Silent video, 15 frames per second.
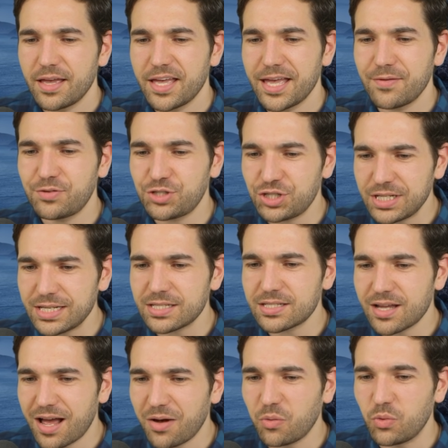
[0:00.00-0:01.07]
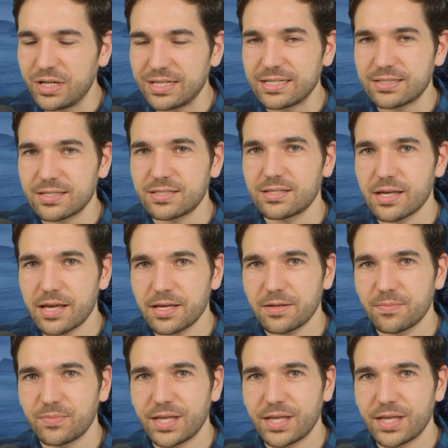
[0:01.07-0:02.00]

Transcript: if she is not willing to say